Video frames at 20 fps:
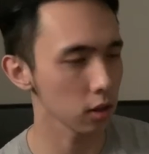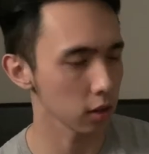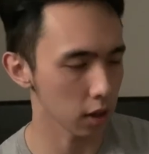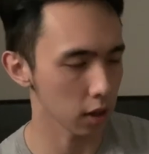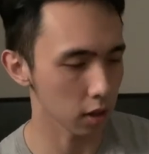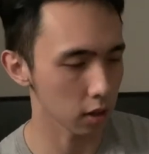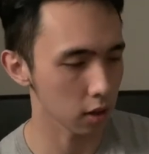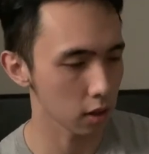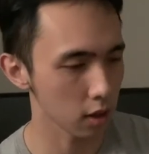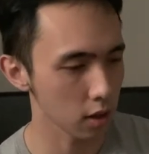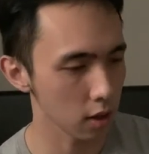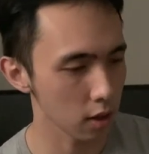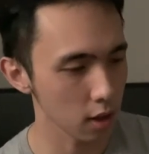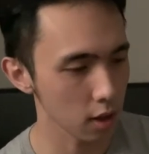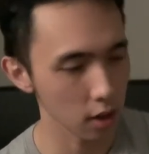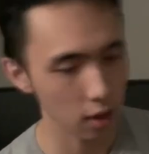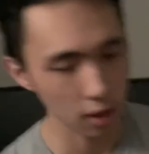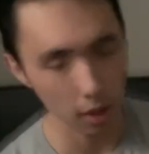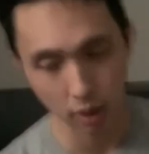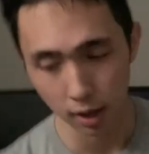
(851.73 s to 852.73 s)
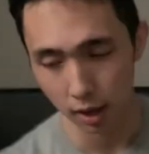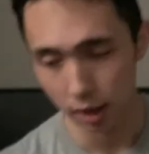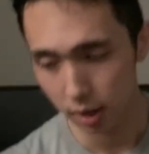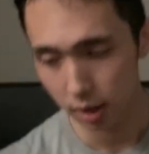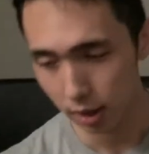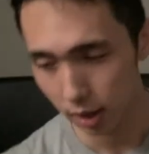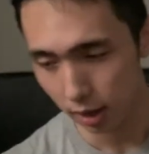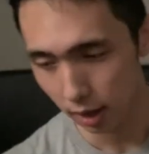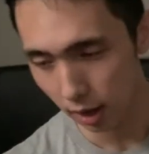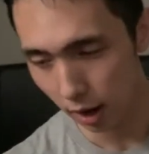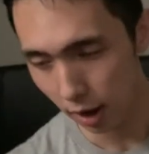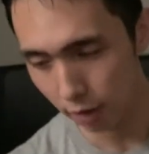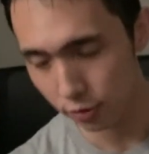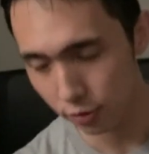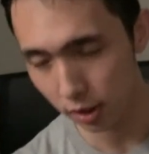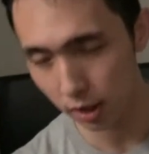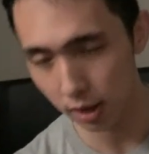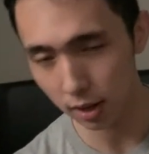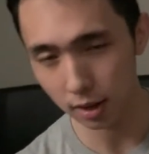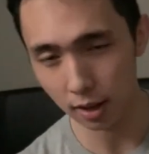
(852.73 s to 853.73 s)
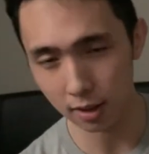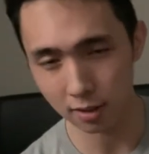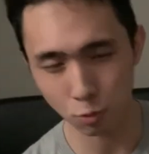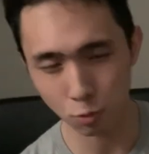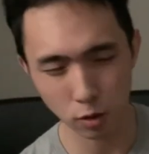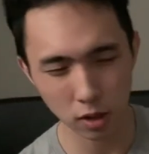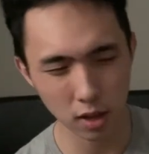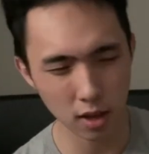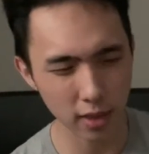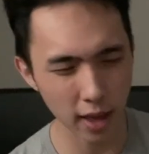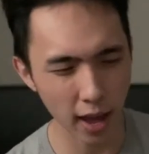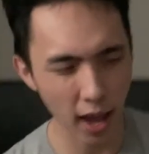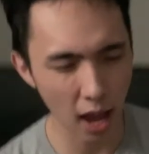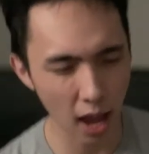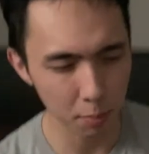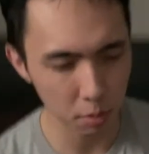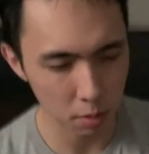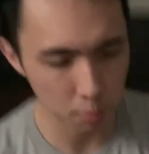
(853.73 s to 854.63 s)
Like, I feel like it's really the happy